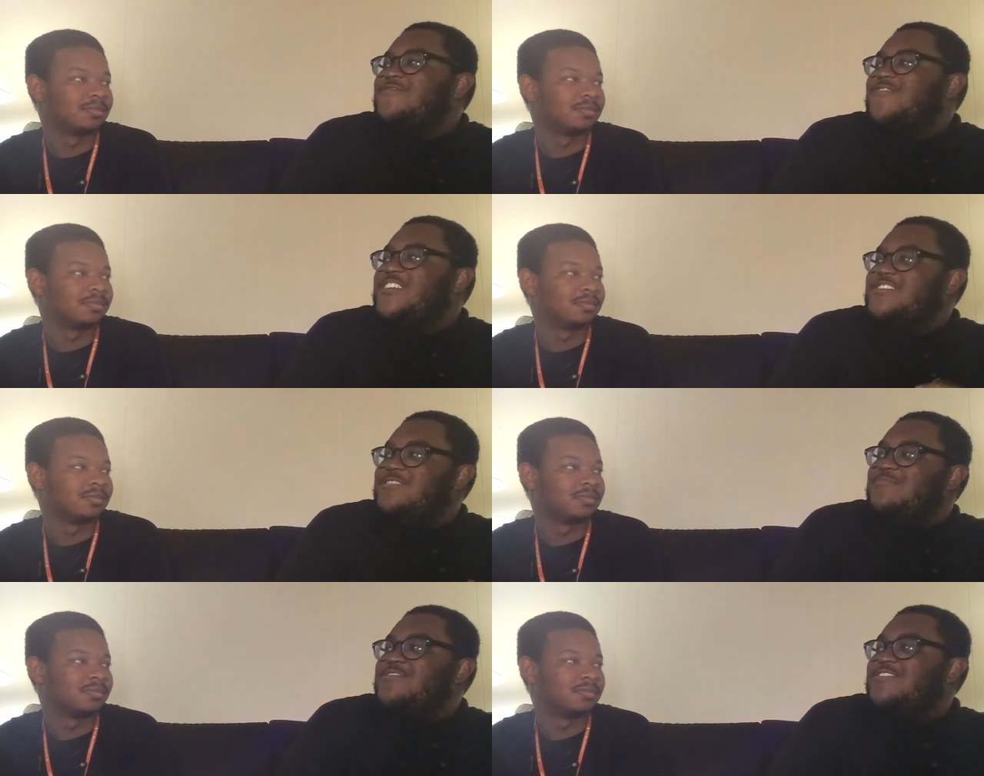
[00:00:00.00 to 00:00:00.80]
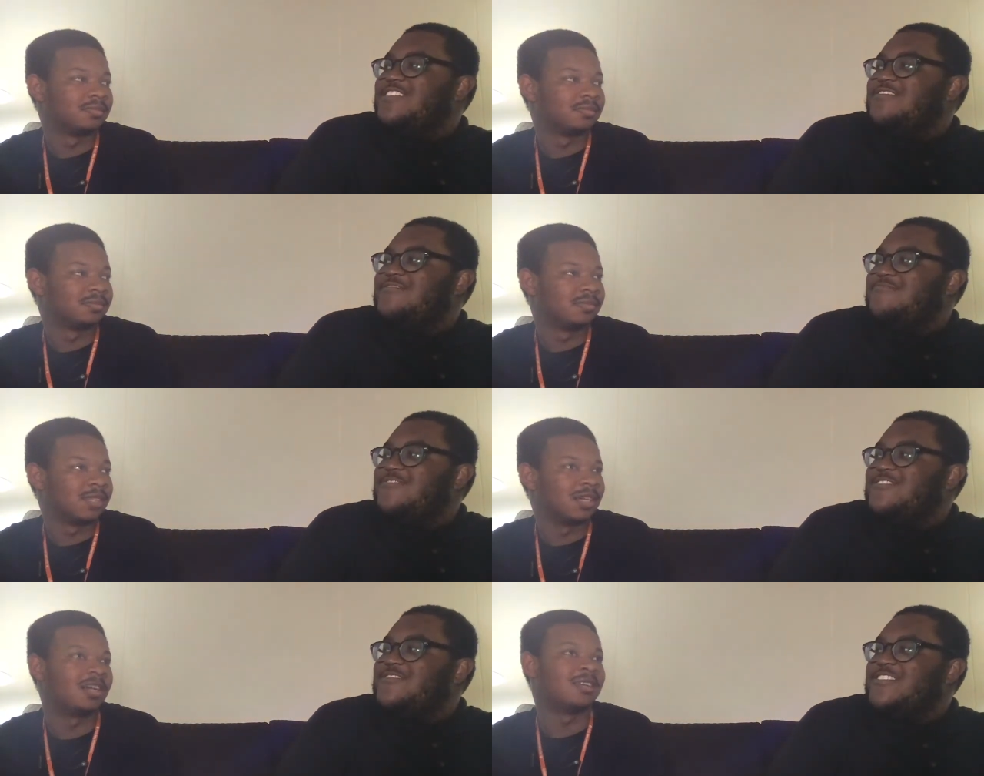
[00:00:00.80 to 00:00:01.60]
Speaker 1: of uh, Demon Slayer.
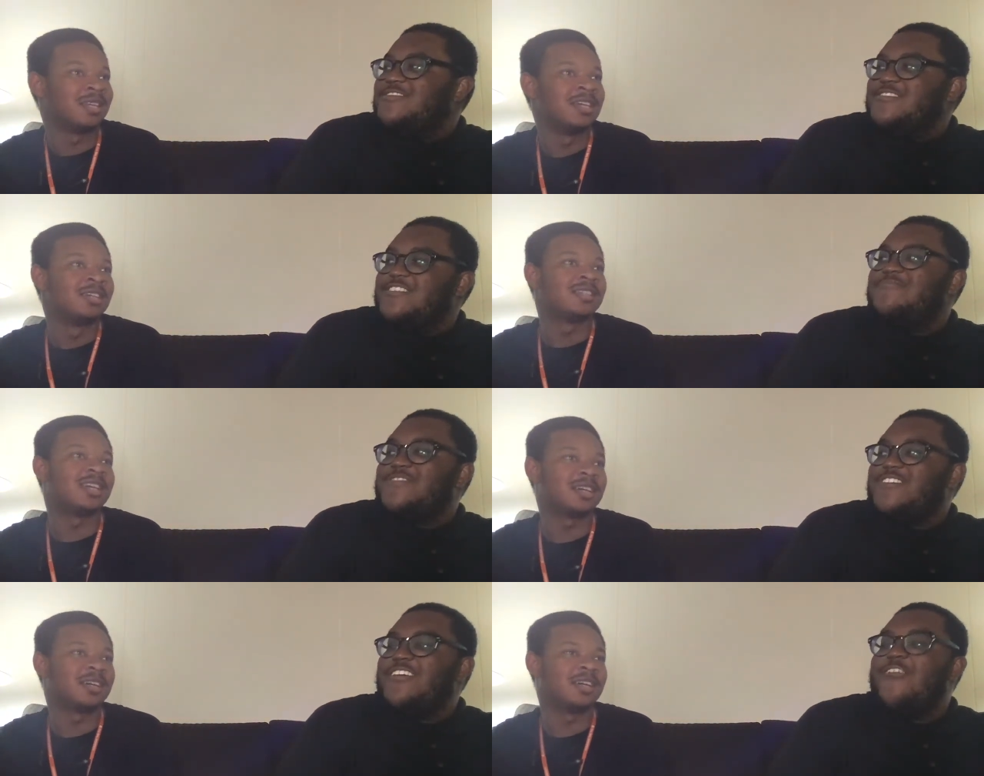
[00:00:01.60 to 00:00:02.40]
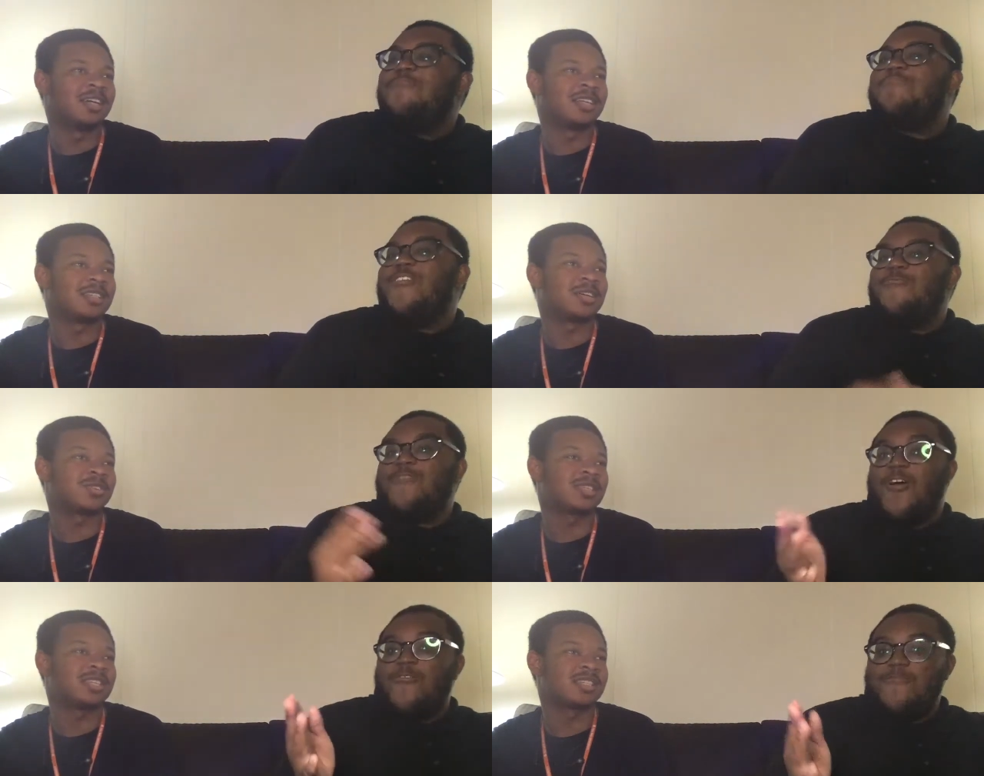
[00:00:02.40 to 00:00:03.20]
One of uh, the themes. Yeah, song, oh, she oh,
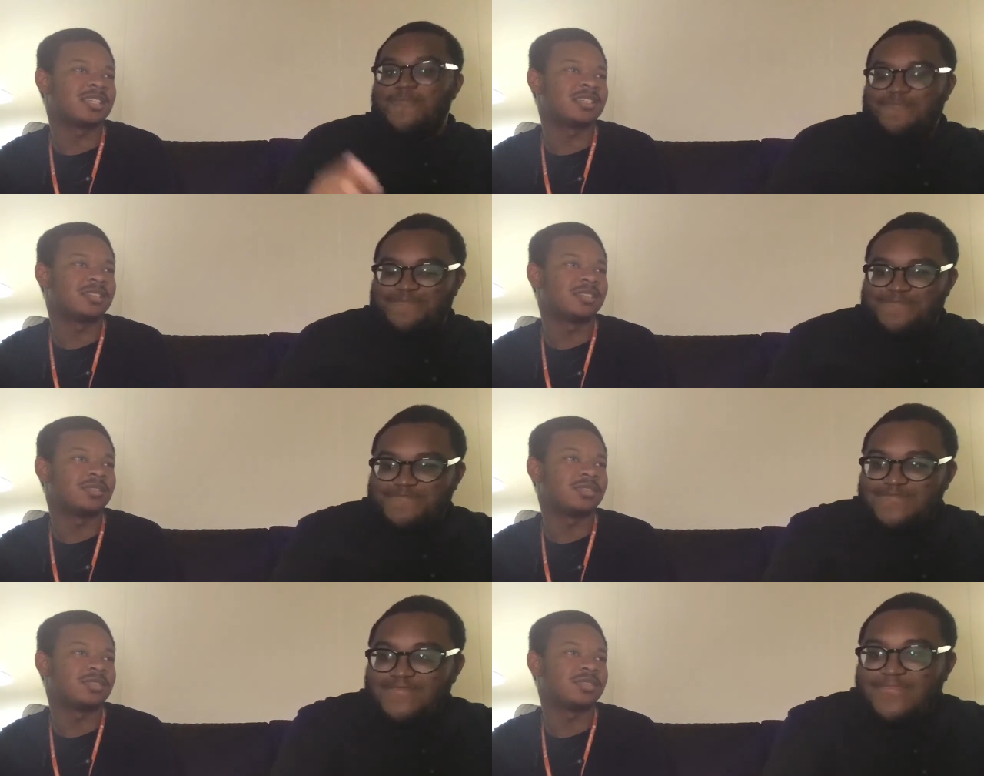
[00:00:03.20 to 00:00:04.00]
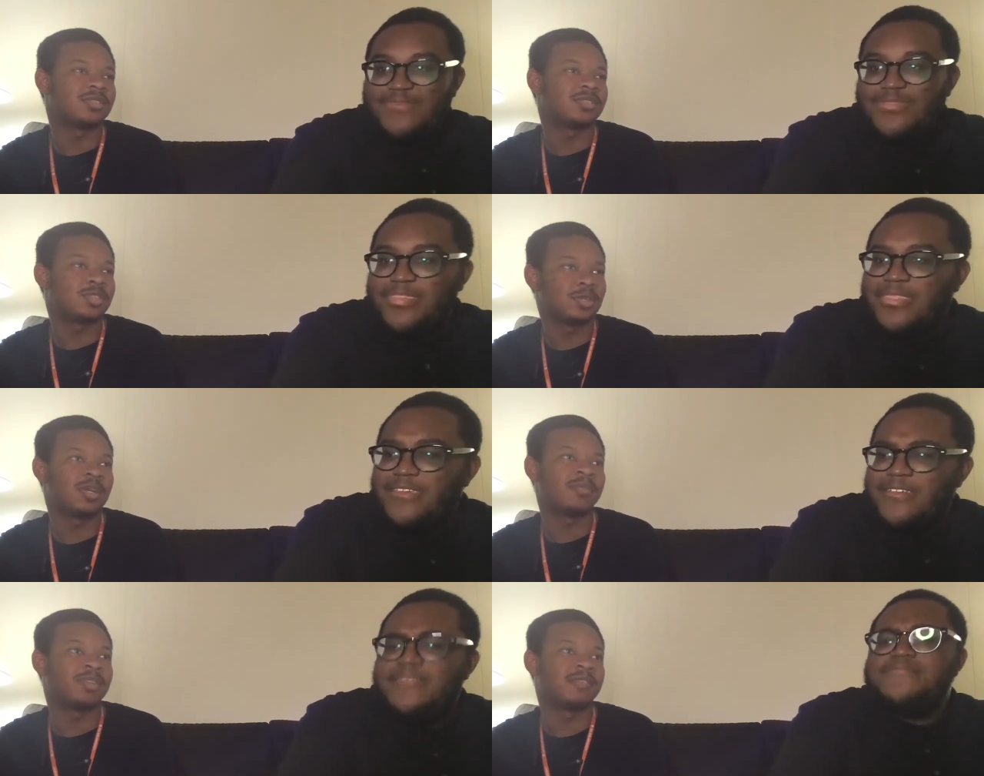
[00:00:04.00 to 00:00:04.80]
also oh. did
Speaker 2: season two,
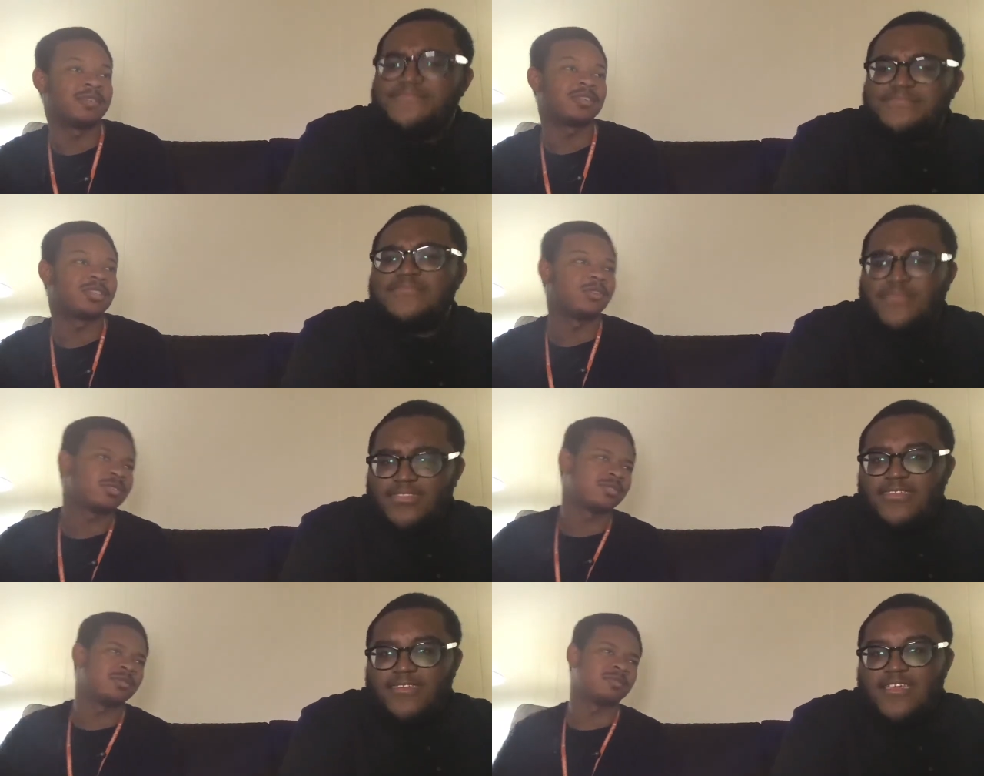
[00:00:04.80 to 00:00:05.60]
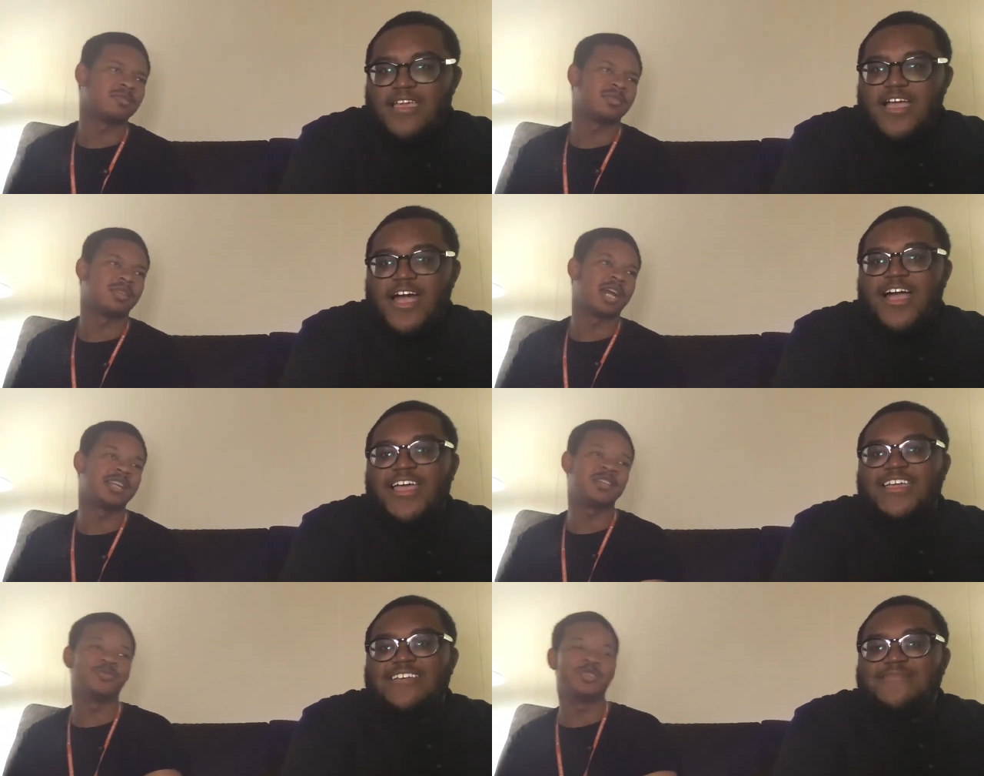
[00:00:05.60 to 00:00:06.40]
I believe. Yeah, she also. I,
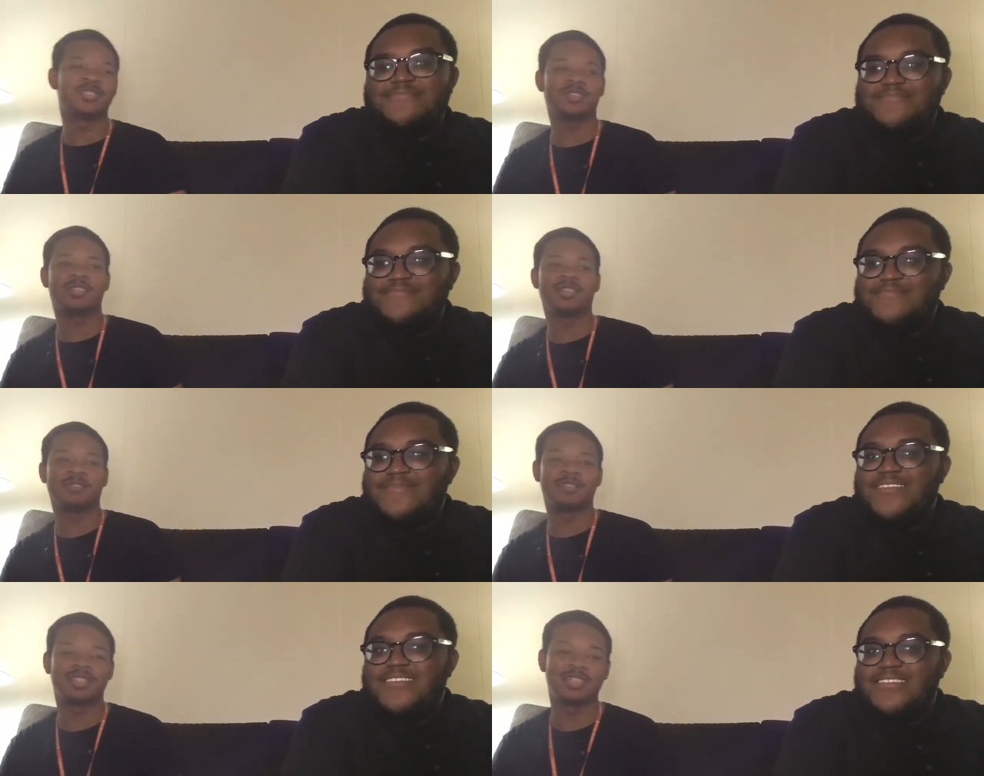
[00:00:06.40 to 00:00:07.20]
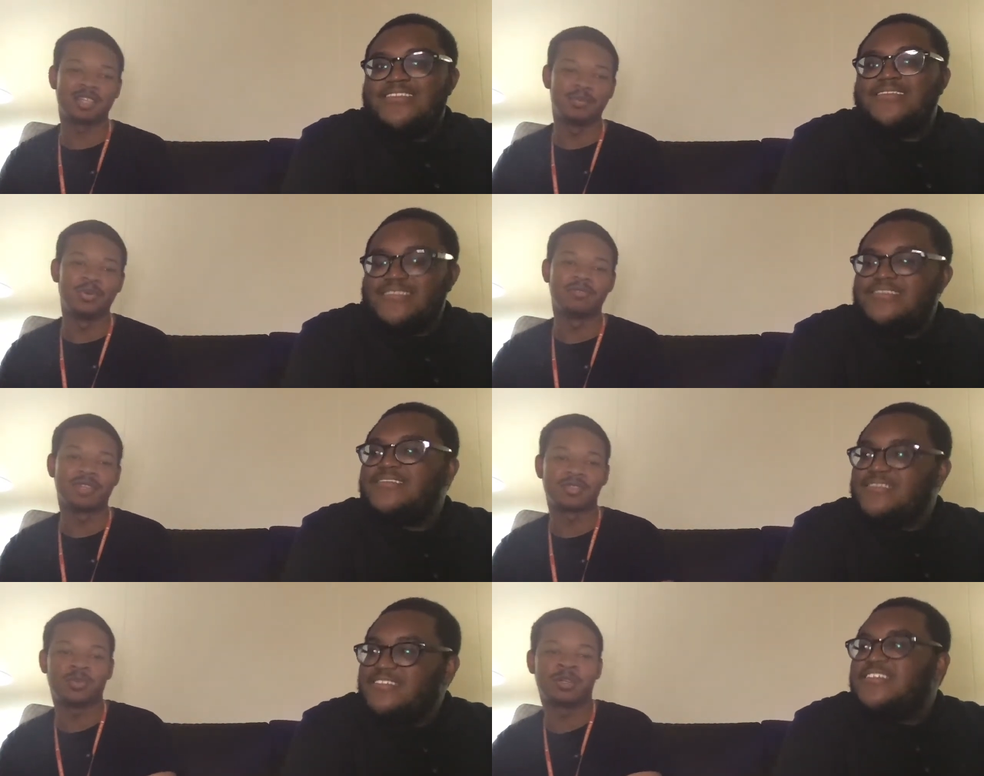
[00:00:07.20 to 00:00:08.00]
I did research. Like, she did the movie
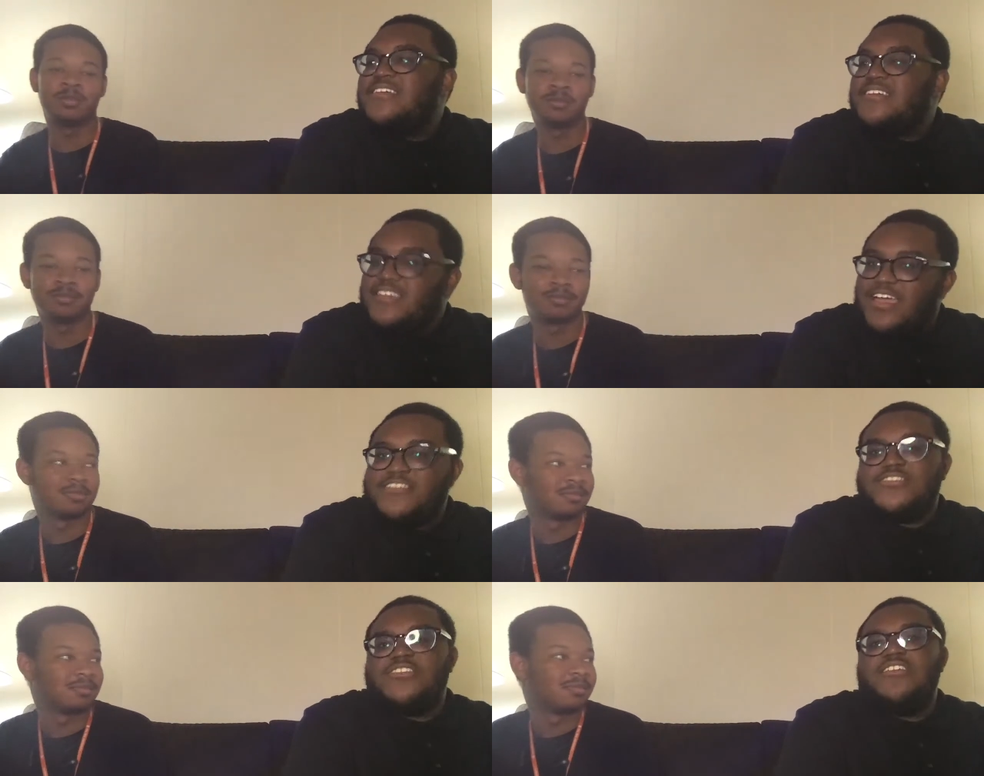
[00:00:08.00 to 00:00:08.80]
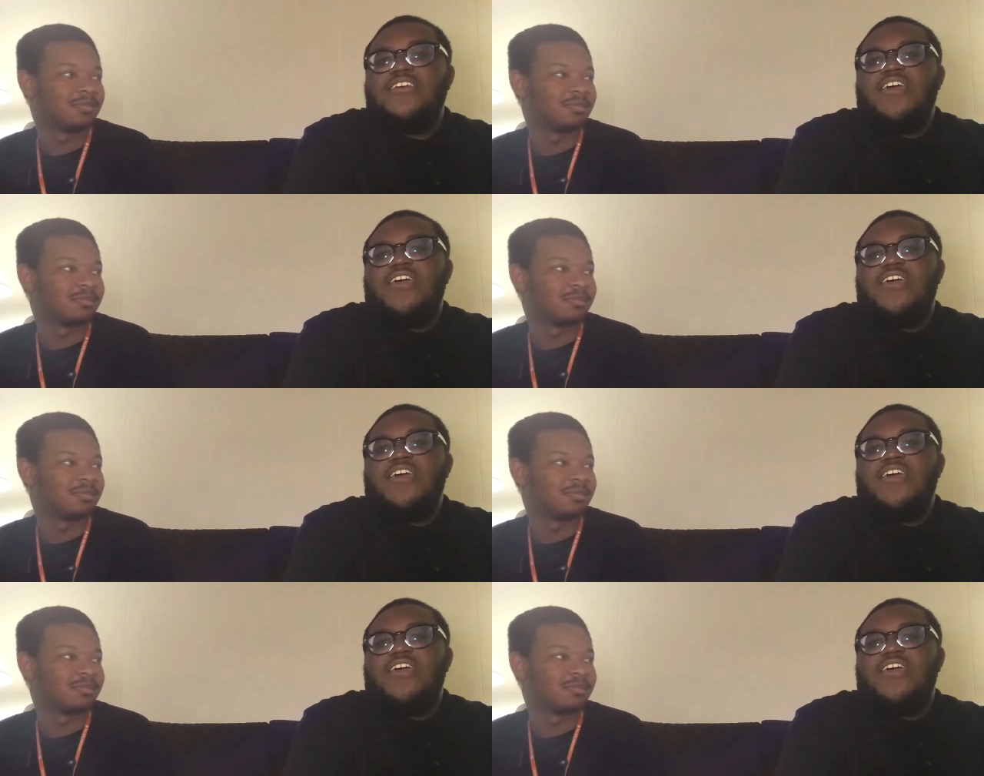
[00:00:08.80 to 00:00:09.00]
as well.
Speaker 1: Gotcha.